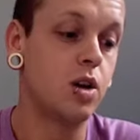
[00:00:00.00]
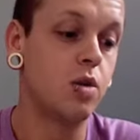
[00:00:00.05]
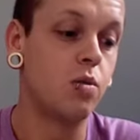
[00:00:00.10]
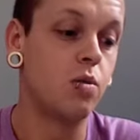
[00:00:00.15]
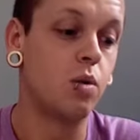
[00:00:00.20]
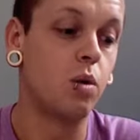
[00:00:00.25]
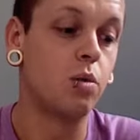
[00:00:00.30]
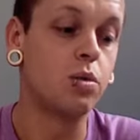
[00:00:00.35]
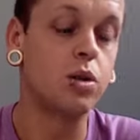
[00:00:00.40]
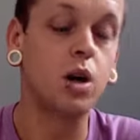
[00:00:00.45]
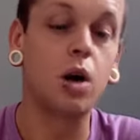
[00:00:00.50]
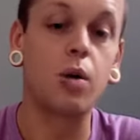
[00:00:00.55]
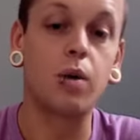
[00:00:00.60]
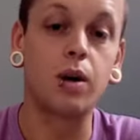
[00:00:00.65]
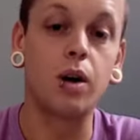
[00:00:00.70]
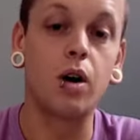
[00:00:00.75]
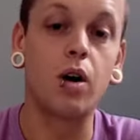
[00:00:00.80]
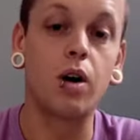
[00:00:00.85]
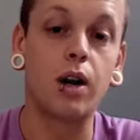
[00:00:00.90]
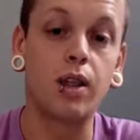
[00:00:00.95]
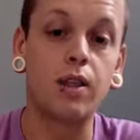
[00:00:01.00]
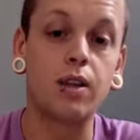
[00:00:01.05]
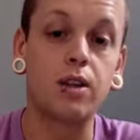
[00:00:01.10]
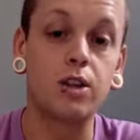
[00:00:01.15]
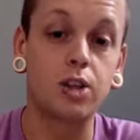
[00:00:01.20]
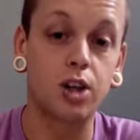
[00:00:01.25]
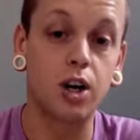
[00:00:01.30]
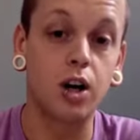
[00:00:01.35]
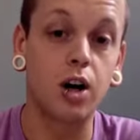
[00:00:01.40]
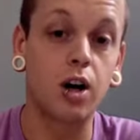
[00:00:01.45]
What was going on in the
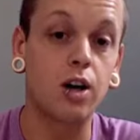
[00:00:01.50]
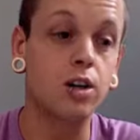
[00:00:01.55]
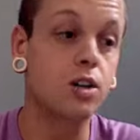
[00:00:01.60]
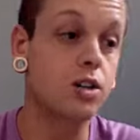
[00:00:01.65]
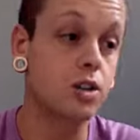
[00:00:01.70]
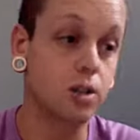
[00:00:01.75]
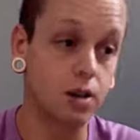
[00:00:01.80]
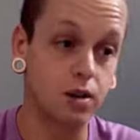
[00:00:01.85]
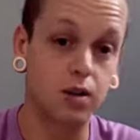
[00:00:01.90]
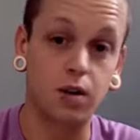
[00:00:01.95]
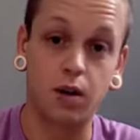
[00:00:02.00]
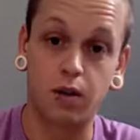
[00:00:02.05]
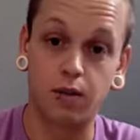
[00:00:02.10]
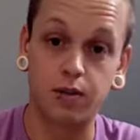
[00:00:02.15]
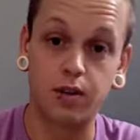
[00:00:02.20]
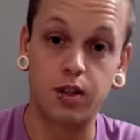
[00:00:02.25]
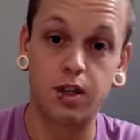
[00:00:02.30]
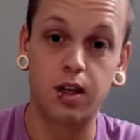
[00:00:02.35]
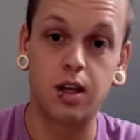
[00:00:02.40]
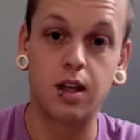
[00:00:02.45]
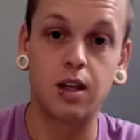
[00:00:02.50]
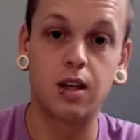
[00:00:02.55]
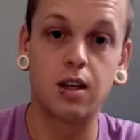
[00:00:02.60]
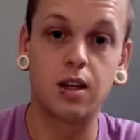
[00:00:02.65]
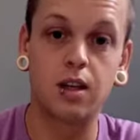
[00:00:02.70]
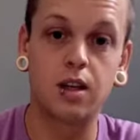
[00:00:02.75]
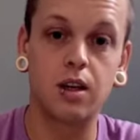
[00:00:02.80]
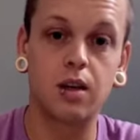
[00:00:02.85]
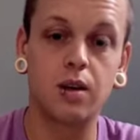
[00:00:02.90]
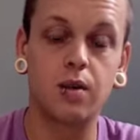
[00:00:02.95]
church? Obviously in
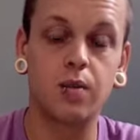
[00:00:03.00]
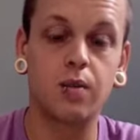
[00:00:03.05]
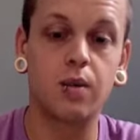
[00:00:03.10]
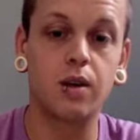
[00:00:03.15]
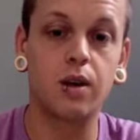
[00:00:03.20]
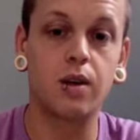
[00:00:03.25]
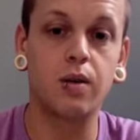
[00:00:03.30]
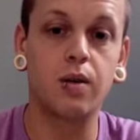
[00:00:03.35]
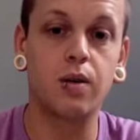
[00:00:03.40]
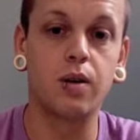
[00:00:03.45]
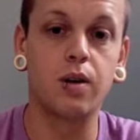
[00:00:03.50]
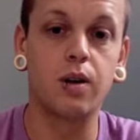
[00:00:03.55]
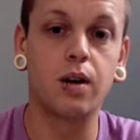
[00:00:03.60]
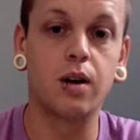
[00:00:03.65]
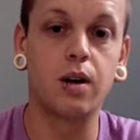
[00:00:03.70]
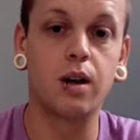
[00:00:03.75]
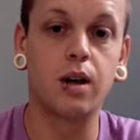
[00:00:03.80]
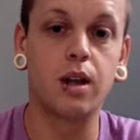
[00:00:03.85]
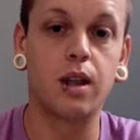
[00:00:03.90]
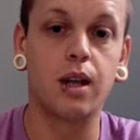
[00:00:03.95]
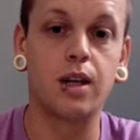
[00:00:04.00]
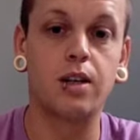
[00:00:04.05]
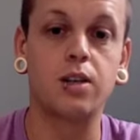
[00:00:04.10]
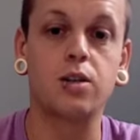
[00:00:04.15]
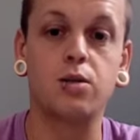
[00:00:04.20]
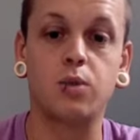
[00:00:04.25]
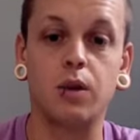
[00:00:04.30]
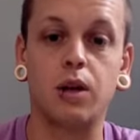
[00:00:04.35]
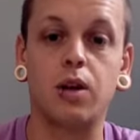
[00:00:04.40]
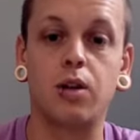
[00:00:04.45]
Galatians
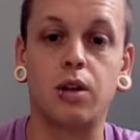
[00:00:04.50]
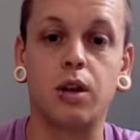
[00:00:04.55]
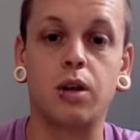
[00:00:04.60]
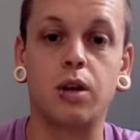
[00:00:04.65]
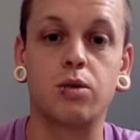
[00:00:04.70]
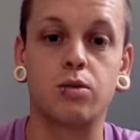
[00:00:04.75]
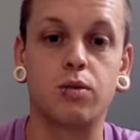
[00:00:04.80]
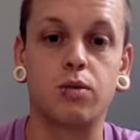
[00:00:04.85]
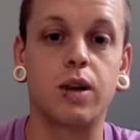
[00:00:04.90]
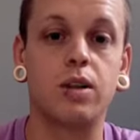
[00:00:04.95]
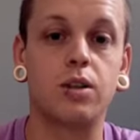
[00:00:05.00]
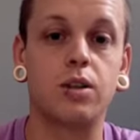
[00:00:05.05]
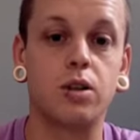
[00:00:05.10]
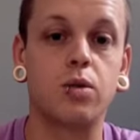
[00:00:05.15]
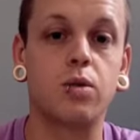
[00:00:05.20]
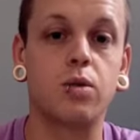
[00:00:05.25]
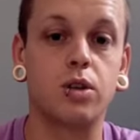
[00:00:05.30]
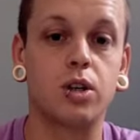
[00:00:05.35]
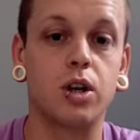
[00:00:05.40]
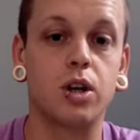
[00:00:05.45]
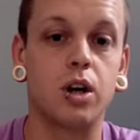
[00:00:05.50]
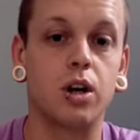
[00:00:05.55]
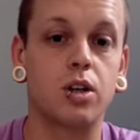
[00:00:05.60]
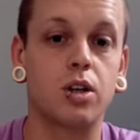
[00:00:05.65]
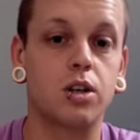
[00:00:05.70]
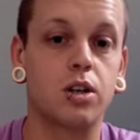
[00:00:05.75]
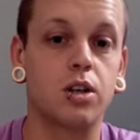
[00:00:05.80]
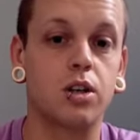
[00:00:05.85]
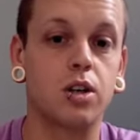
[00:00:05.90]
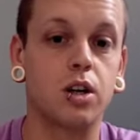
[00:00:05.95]
we know that it was written to a church.
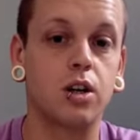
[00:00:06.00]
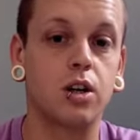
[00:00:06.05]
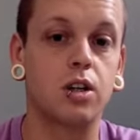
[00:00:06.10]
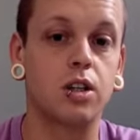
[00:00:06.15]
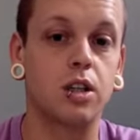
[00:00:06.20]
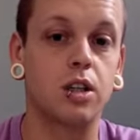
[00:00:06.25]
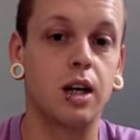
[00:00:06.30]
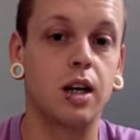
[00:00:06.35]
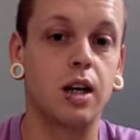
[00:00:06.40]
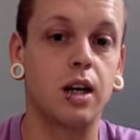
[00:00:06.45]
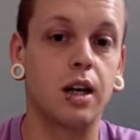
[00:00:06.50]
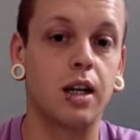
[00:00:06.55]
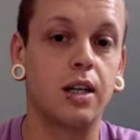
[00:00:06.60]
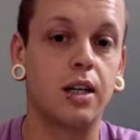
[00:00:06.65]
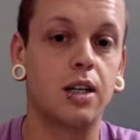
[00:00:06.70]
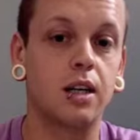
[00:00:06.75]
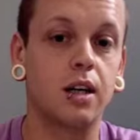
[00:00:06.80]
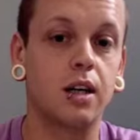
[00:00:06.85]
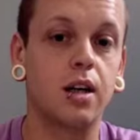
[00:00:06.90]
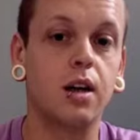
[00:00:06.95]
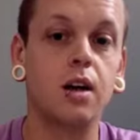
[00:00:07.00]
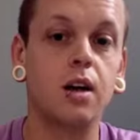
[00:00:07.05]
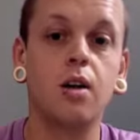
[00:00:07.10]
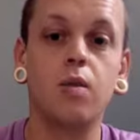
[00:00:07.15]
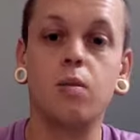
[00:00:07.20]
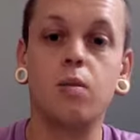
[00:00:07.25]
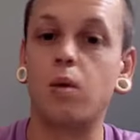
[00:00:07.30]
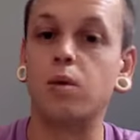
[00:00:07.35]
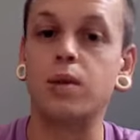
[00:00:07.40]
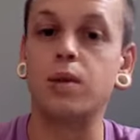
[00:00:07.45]
The church is in Galatia.
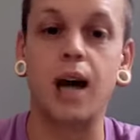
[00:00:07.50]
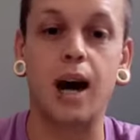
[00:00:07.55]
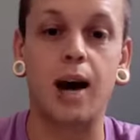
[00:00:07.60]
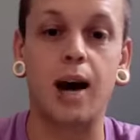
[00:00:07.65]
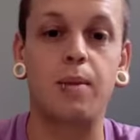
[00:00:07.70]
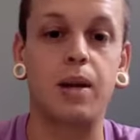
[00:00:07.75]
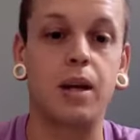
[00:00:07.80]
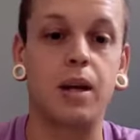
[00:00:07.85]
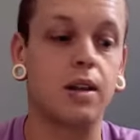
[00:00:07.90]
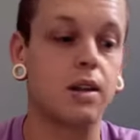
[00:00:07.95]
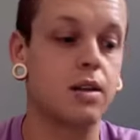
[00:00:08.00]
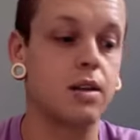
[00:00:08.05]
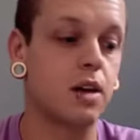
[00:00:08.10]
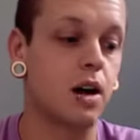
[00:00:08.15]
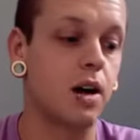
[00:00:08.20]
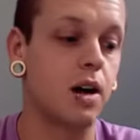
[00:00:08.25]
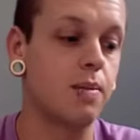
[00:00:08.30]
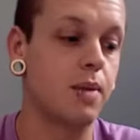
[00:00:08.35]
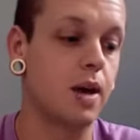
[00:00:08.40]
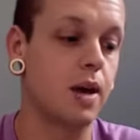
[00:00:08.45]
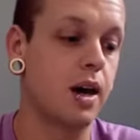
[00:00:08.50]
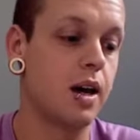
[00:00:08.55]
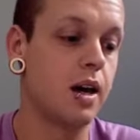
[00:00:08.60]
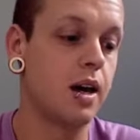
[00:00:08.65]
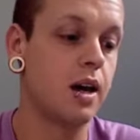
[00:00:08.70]
What was happening at the time there?